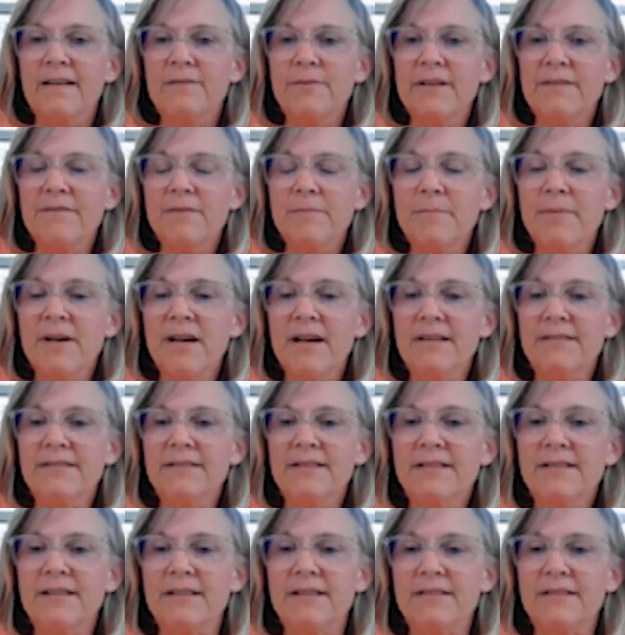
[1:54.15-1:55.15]
And we have a
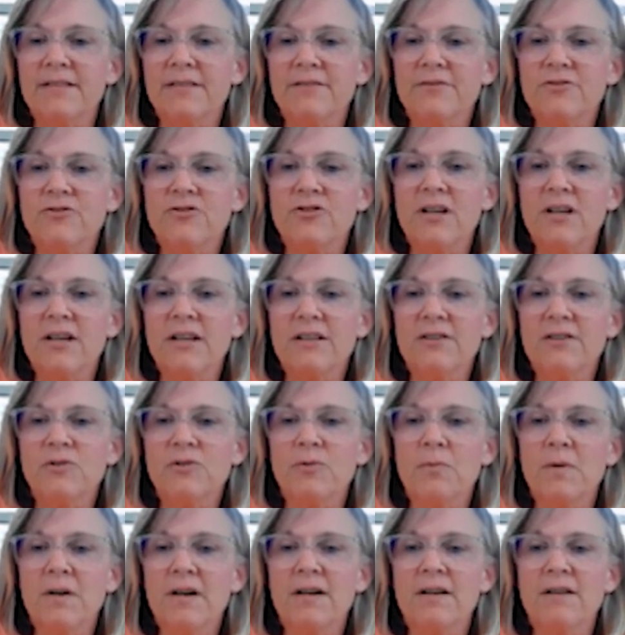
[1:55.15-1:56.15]
basket,
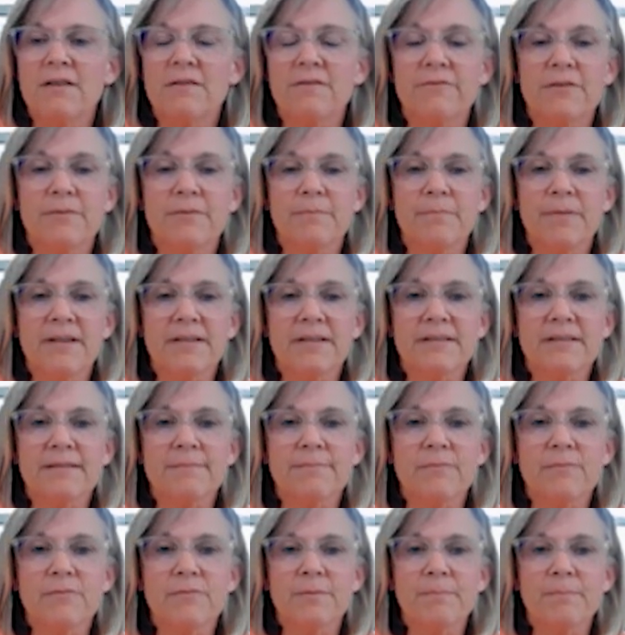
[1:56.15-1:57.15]
J12,
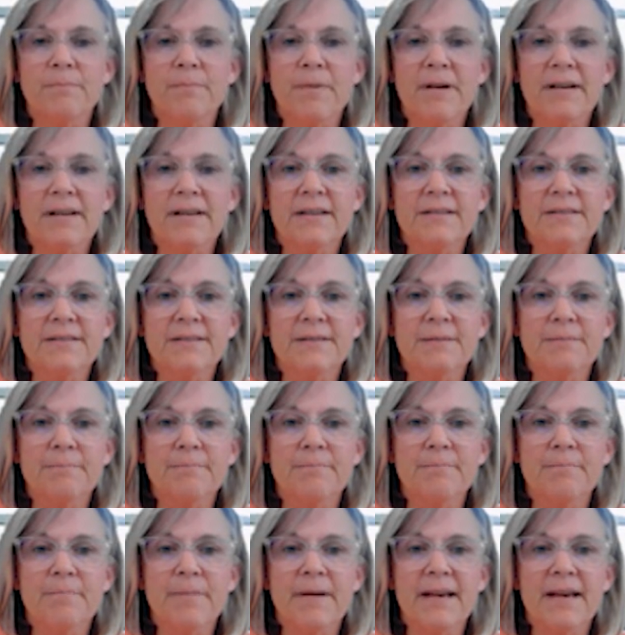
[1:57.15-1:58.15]
Rebecca's
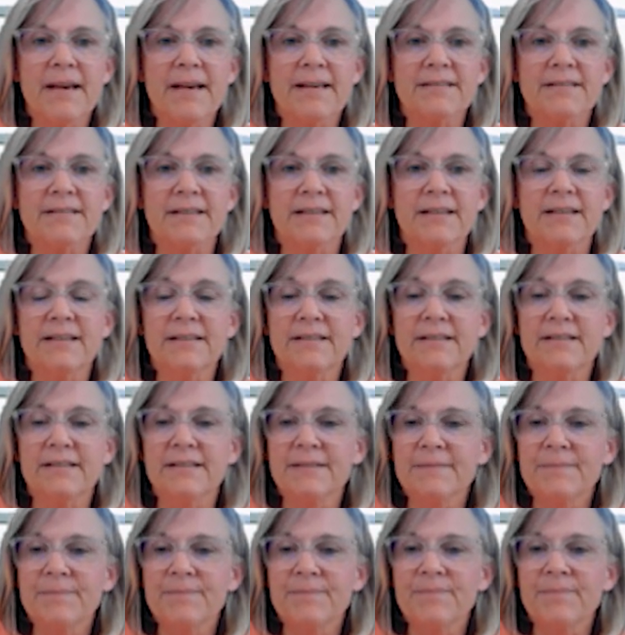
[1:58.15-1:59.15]

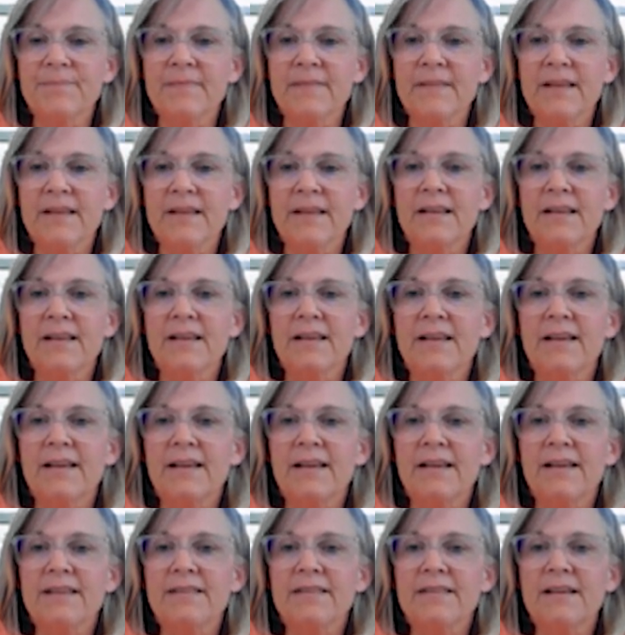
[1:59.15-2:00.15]
Basket.
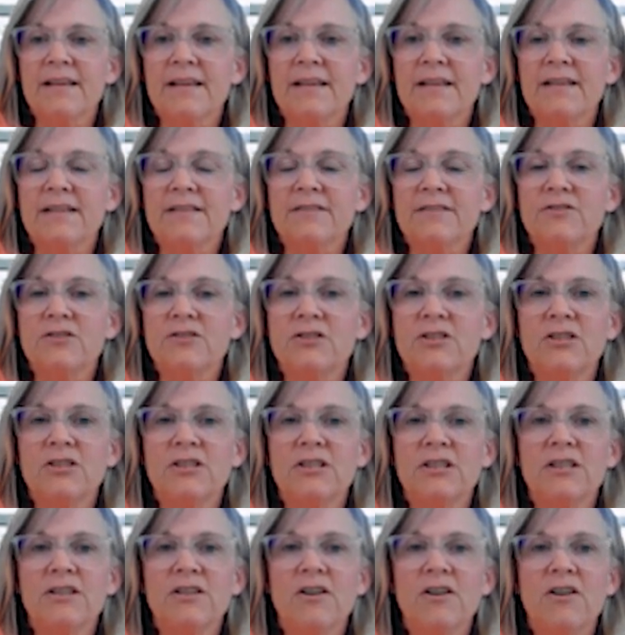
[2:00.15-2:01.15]
And then
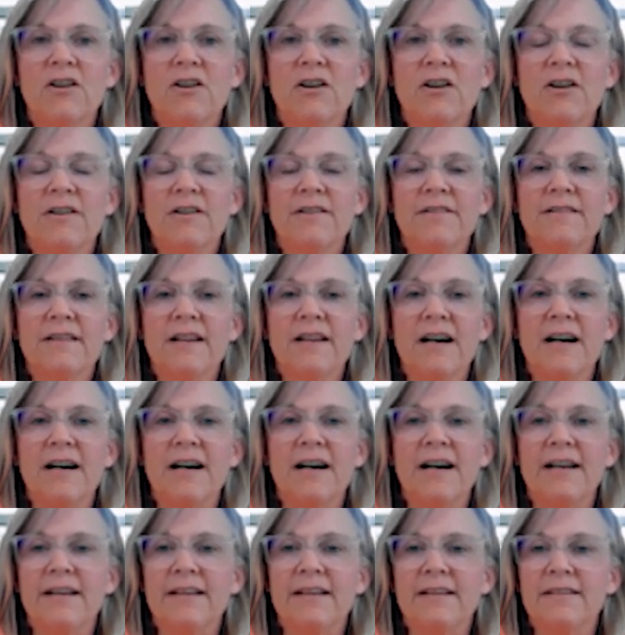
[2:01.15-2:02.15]

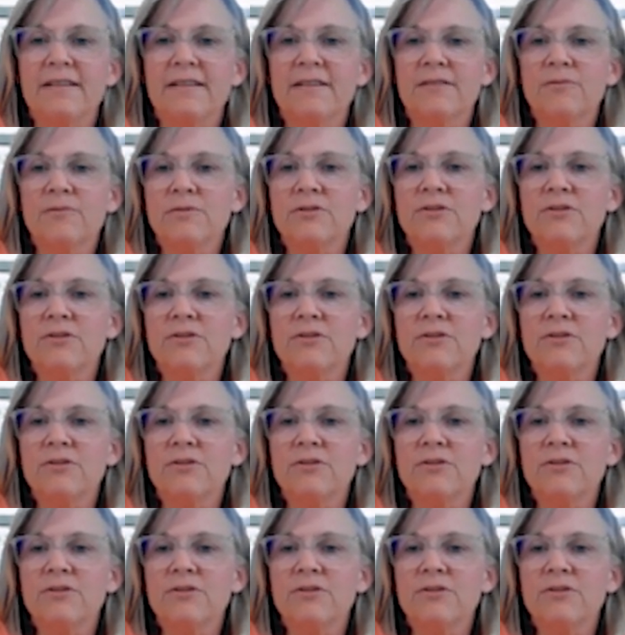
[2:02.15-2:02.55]
TR9,